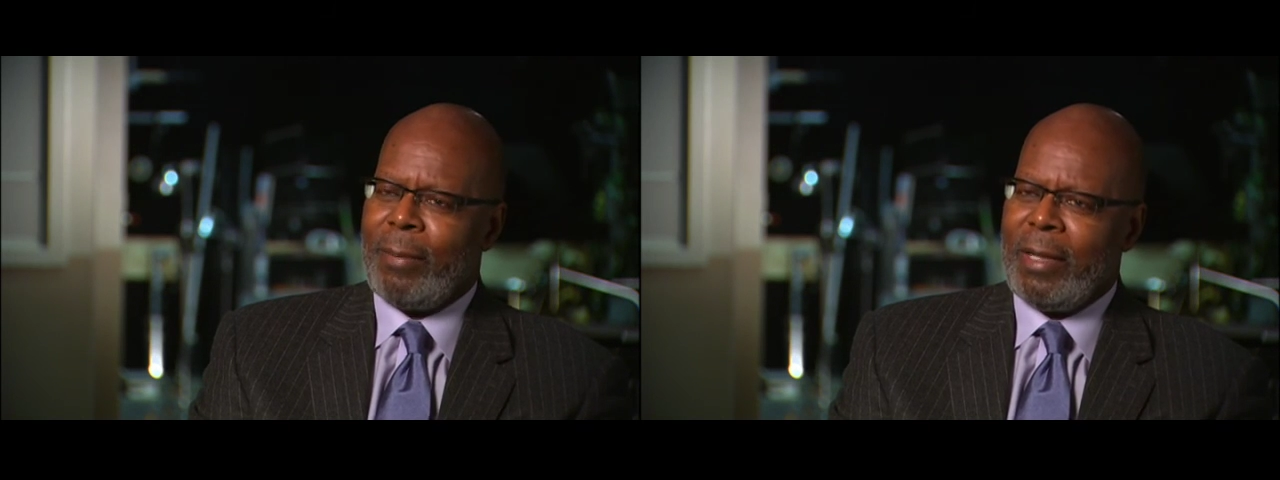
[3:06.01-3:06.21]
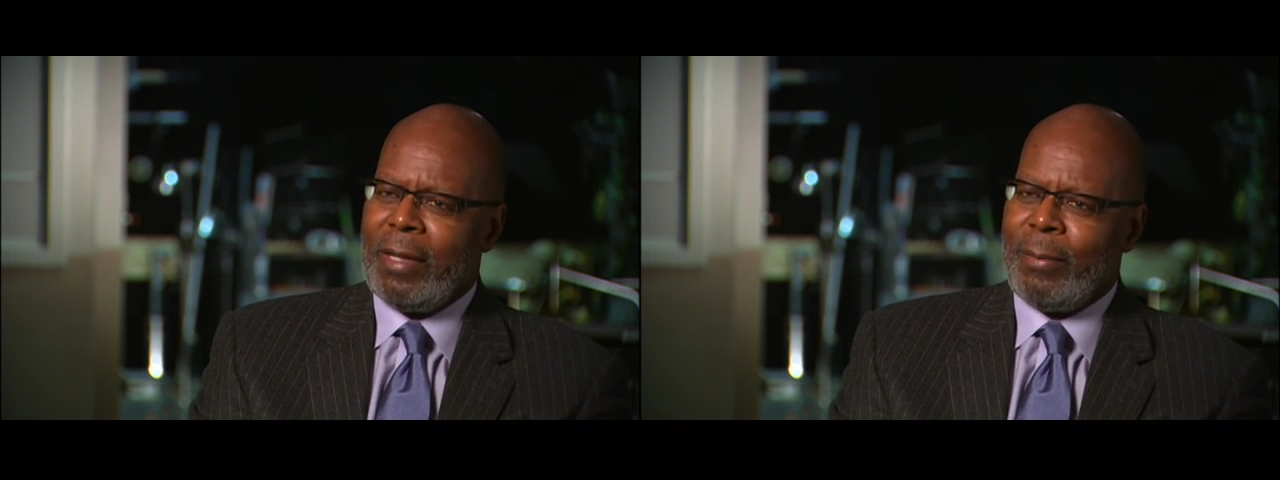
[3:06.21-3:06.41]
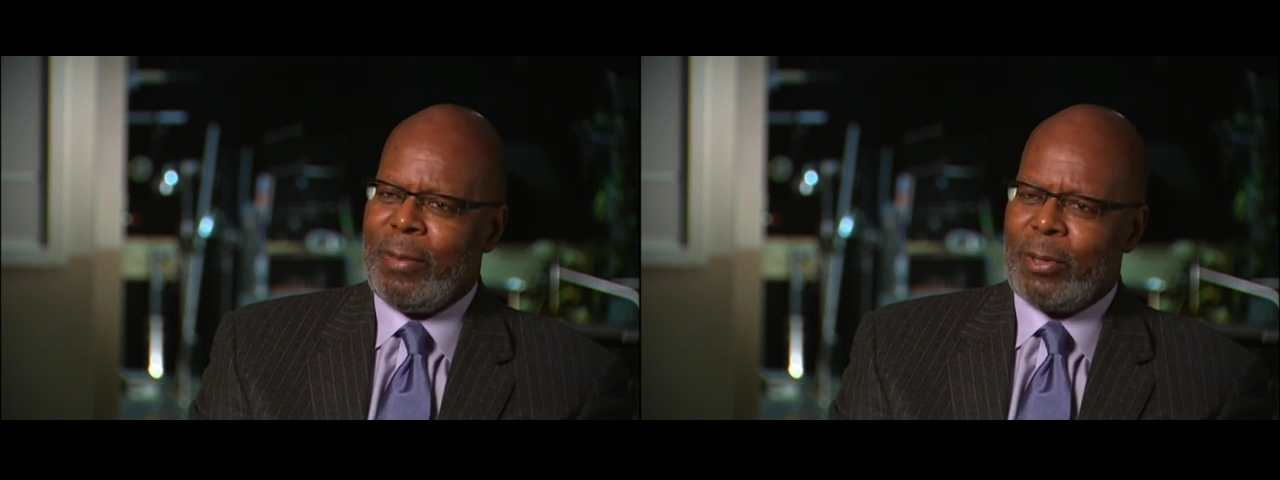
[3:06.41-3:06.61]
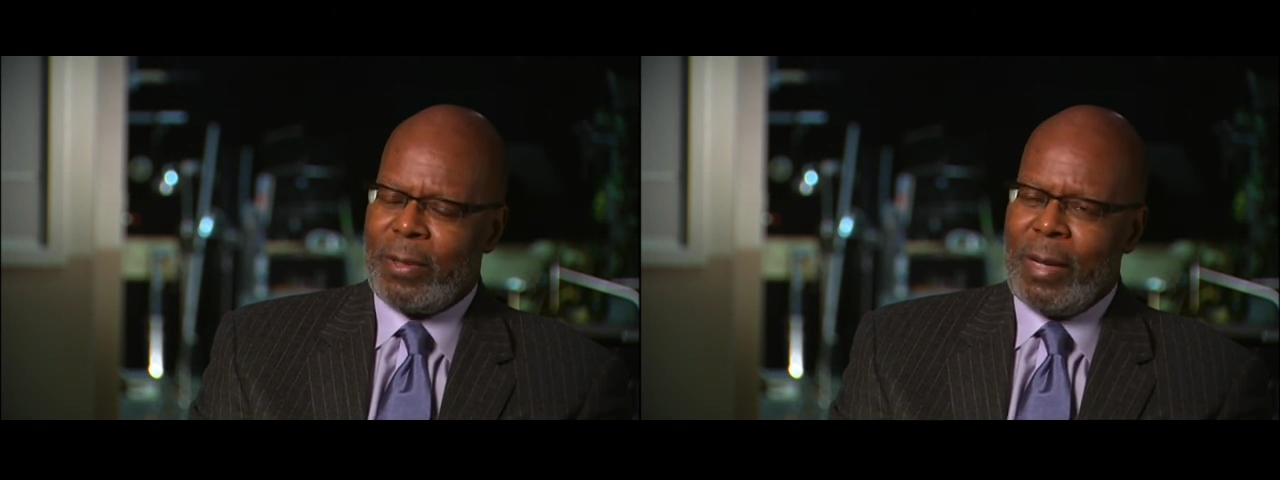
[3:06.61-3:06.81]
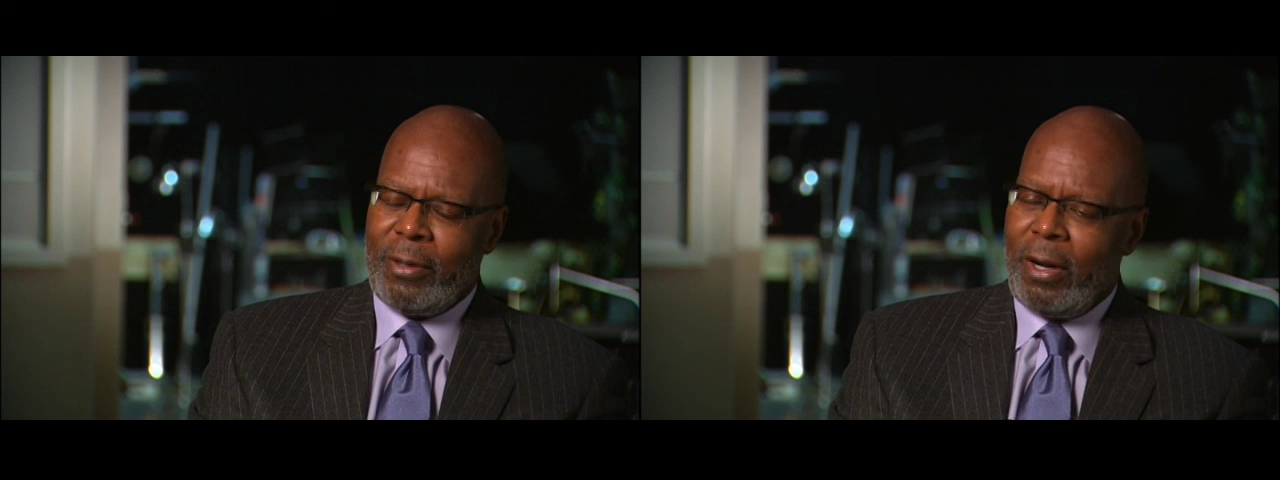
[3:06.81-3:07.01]
I may not be
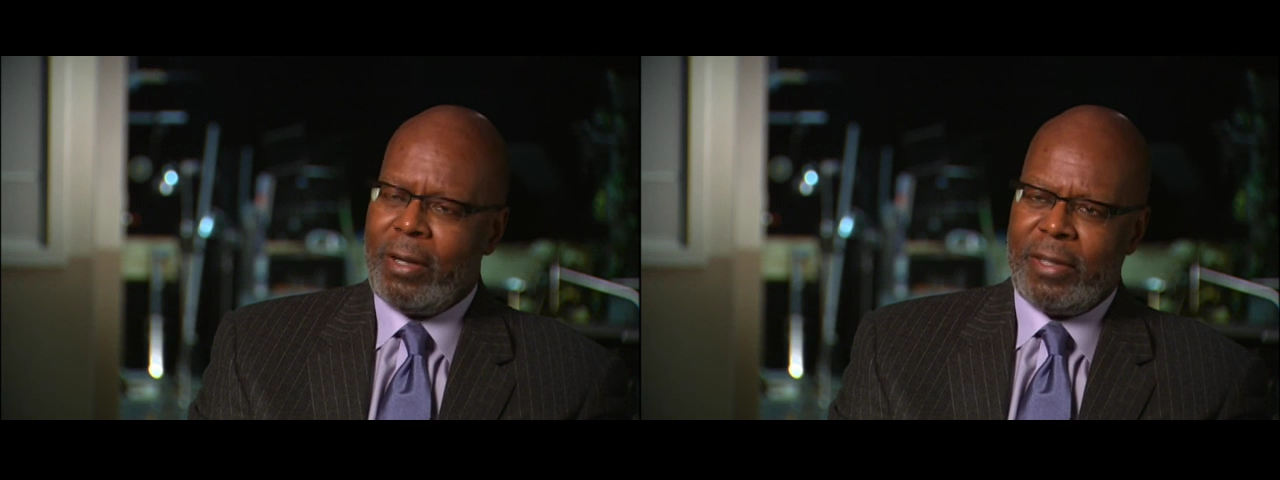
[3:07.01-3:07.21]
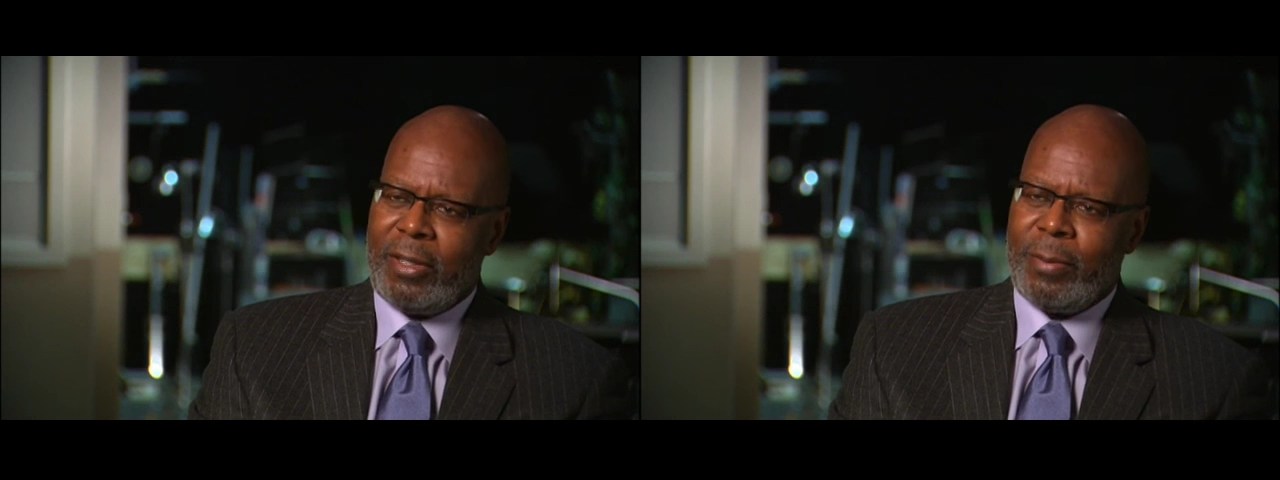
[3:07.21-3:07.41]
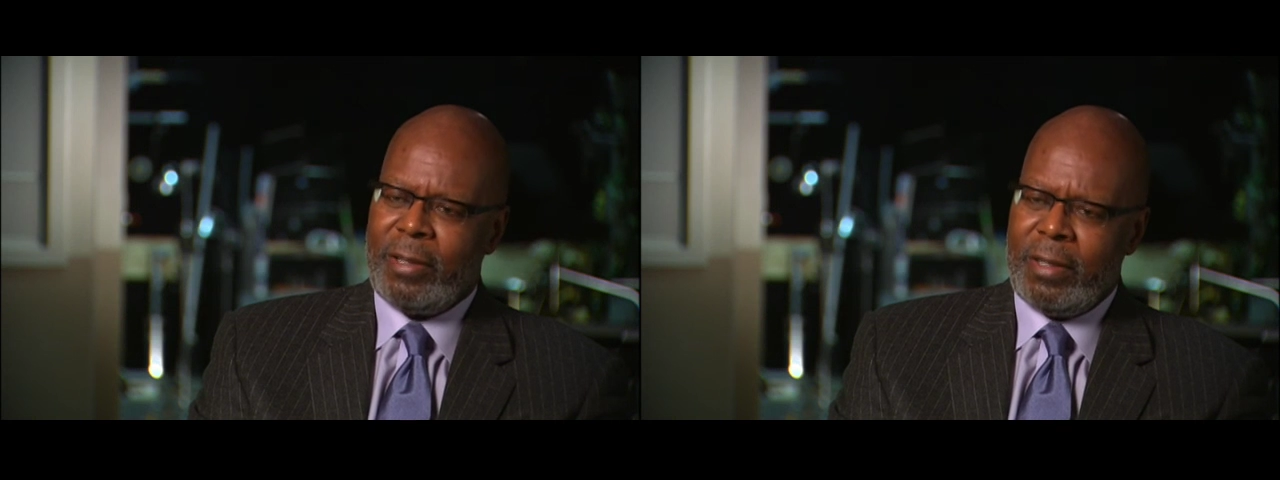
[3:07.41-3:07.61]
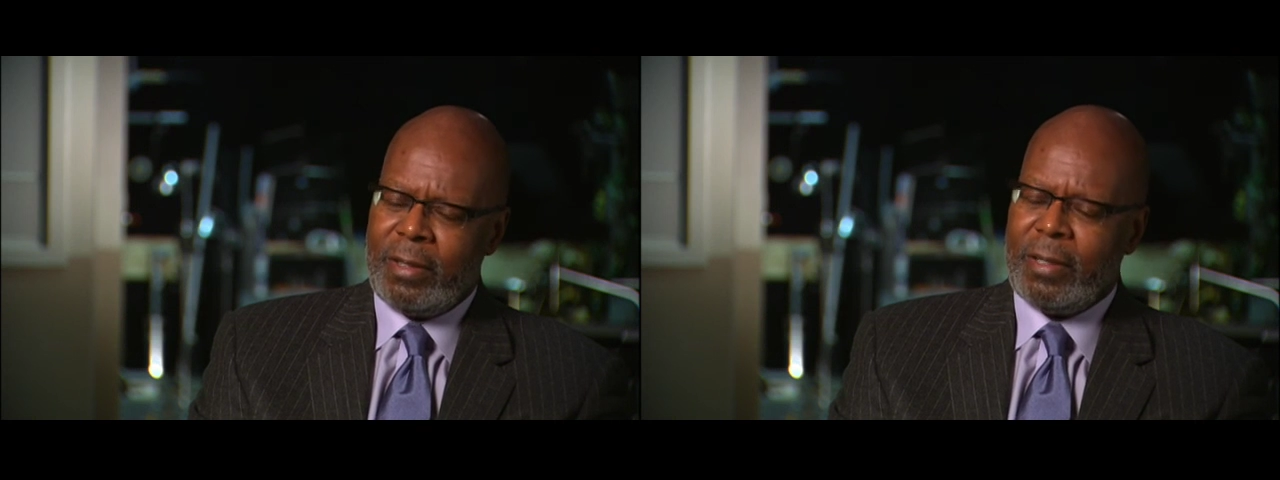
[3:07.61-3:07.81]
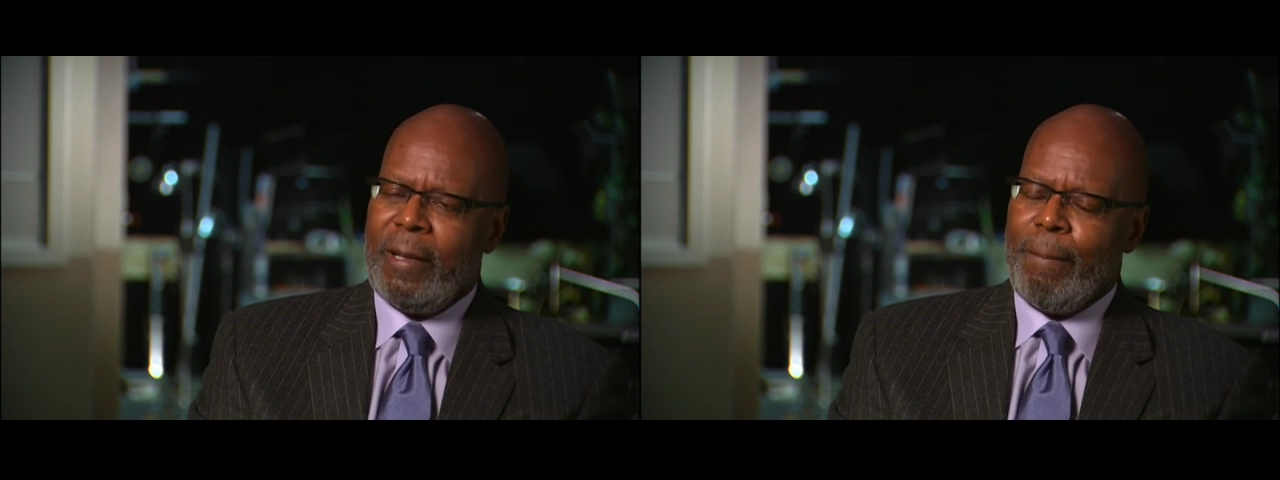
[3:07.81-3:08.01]
describing architecture, but it is